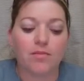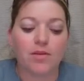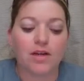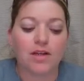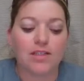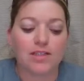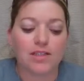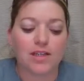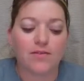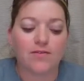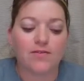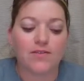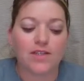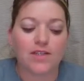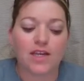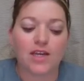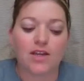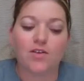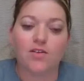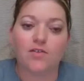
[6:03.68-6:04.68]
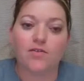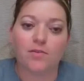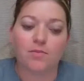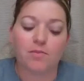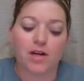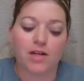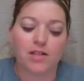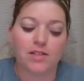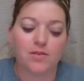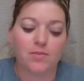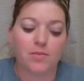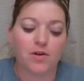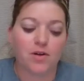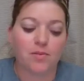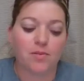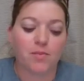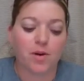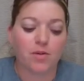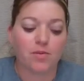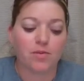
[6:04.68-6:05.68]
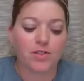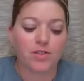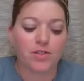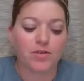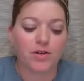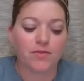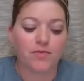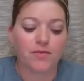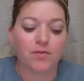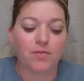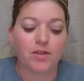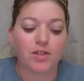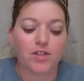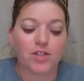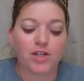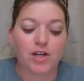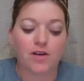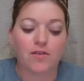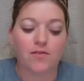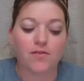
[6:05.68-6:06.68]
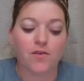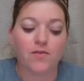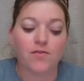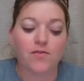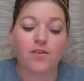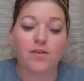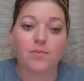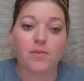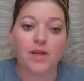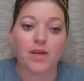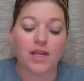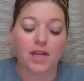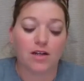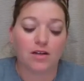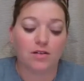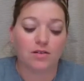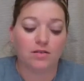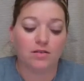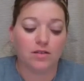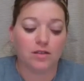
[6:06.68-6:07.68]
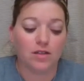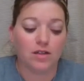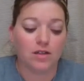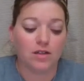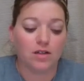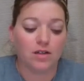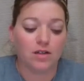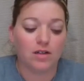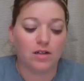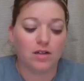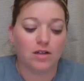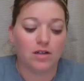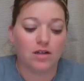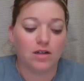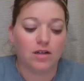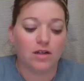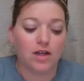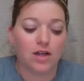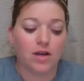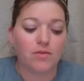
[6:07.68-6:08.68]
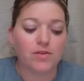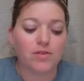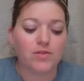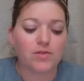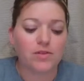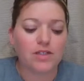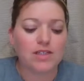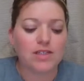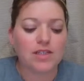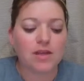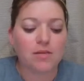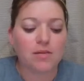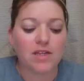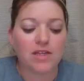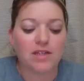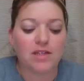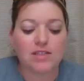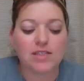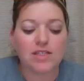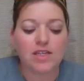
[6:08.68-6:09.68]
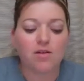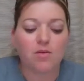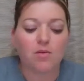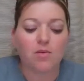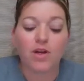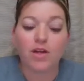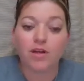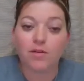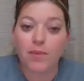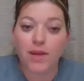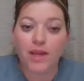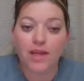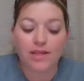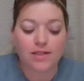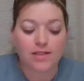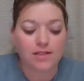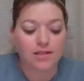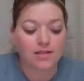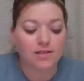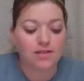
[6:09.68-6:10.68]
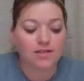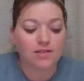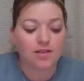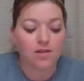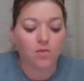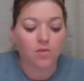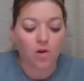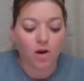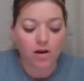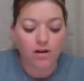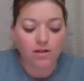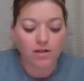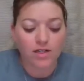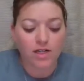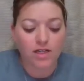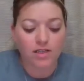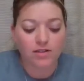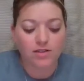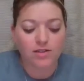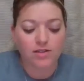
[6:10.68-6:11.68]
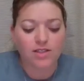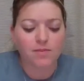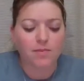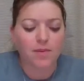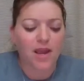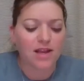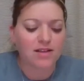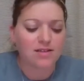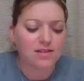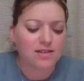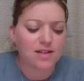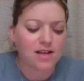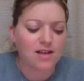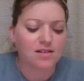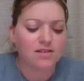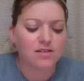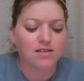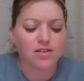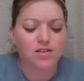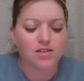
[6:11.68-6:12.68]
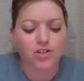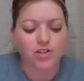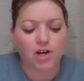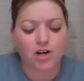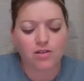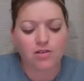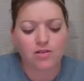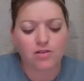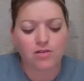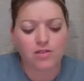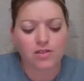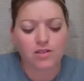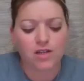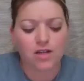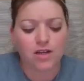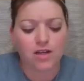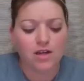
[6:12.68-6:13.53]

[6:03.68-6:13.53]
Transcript: myself to hand over Ma's book of poetry from the shelf over the piano. It was really something to see the oil paintings, the watercolors, the pastels and charcoals.